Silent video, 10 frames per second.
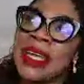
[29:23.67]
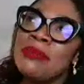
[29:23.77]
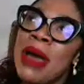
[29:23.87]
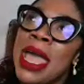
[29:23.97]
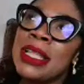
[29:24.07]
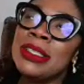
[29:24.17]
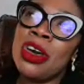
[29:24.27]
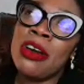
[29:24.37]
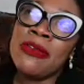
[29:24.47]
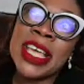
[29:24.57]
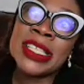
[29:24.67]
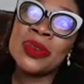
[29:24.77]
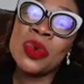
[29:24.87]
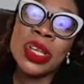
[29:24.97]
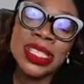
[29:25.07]
My
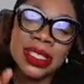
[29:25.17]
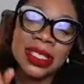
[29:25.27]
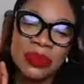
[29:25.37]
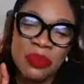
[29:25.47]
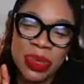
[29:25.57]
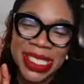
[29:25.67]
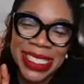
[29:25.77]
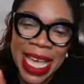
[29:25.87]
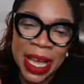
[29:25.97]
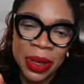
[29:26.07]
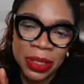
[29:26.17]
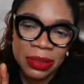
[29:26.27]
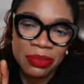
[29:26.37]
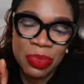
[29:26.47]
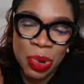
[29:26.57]
toughest was the
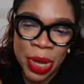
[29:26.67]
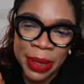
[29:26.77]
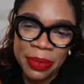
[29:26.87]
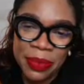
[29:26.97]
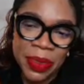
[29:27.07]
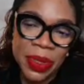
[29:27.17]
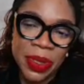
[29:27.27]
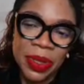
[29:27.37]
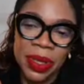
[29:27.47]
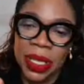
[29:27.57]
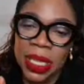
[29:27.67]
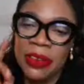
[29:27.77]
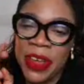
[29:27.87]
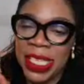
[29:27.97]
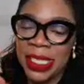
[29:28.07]
second boy.
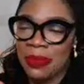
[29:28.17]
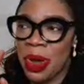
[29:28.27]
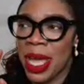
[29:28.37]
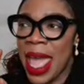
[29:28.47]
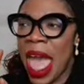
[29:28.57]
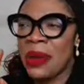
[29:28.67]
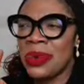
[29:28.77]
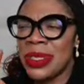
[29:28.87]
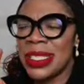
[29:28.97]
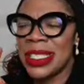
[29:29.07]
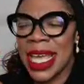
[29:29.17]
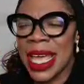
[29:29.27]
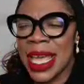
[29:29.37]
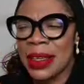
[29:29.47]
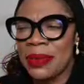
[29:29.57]
The first boy, I wouldn't
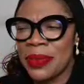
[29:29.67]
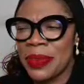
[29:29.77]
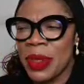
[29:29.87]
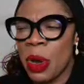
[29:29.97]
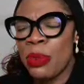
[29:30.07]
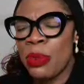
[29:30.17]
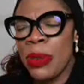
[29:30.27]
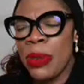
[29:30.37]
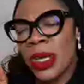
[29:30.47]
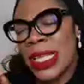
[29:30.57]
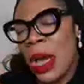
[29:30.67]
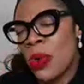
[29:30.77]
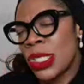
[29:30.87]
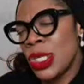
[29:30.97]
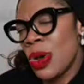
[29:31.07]
say, or maybe because I
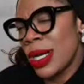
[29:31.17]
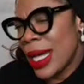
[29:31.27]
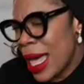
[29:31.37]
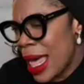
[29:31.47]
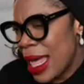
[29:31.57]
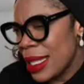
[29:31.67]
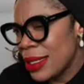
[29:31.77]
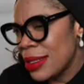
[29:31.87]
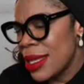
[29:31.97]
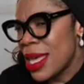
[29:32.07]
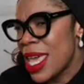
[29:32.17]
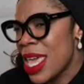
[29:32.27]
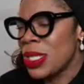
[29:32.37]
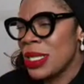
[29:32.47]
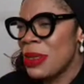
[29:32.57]
was younger,
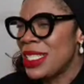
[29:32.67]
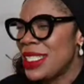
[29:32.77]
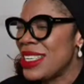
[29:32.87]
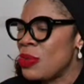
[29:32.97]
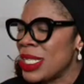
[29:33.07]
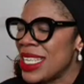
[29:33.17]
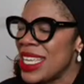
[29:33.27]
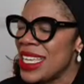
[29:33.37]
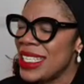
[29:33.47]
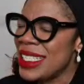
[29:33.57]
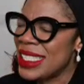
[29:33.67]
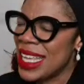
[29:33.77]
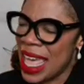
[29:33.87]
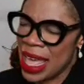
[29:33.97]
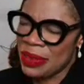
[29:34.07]
it was
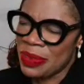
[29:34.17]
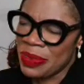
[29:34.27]
easier.